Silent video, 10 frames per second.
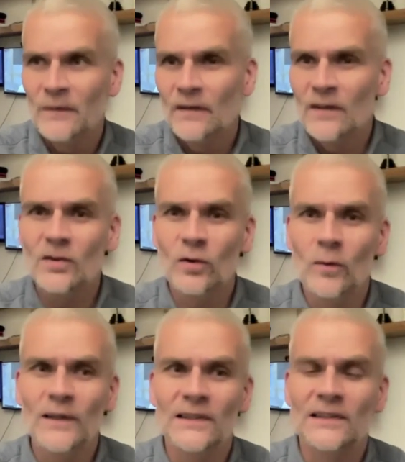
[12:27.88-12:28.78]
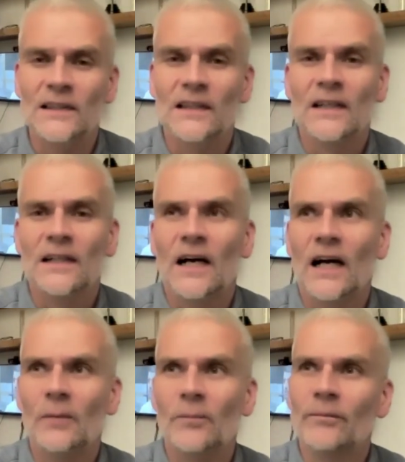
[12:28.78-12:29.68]
There's always
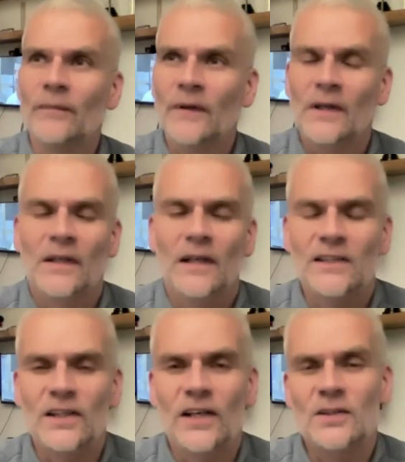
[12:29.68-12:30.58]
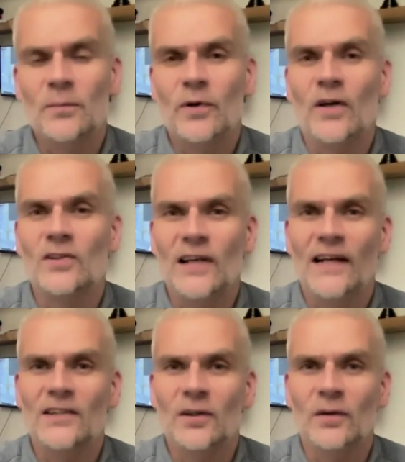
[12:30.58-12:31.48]
um, a certain
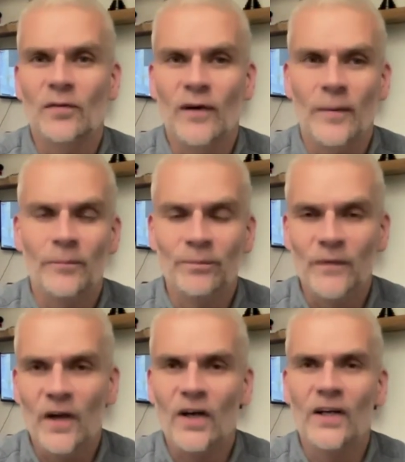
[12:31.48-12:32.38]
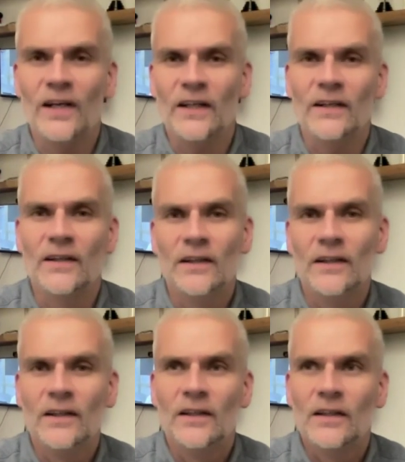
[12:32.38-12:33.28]
process of um, earning
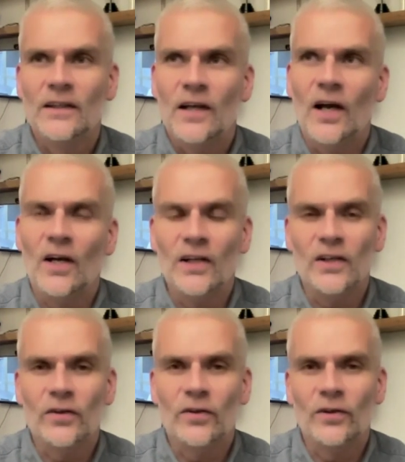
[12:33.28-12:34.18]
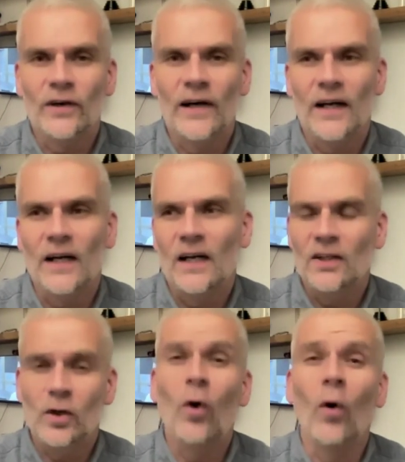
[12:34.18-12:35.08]
earning your uh,
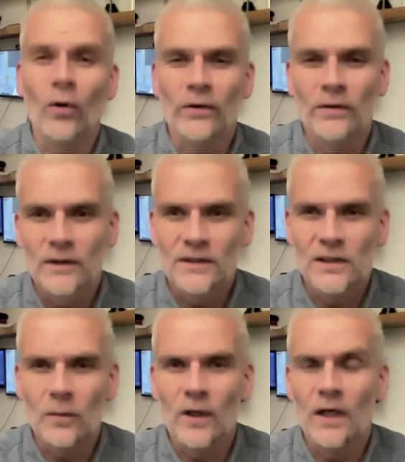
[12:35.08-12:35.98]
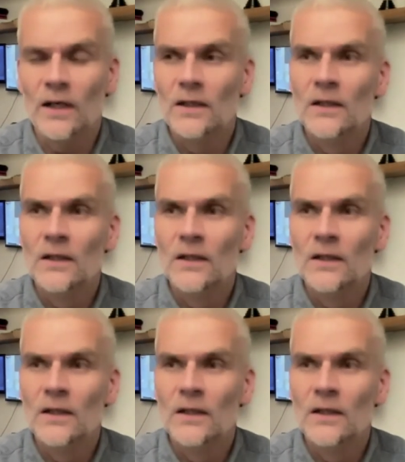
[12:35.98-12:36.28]
corn, as it were.